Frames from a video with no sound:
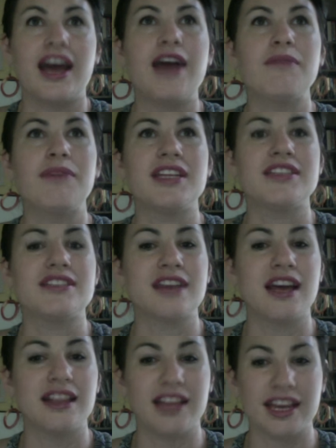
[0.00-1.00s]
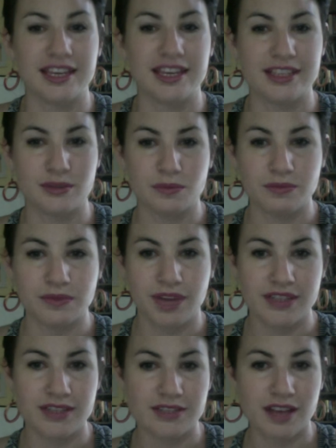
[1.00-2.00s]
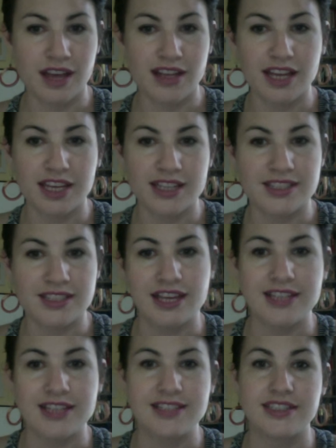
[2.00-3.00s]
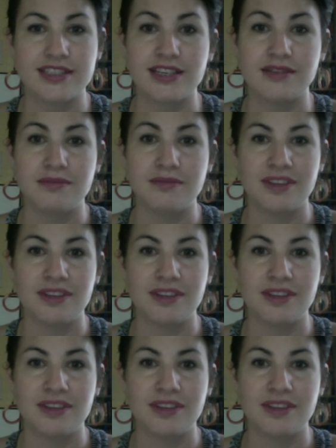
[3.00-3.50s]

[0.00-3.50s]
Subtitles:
mean, it's not like it's less deep.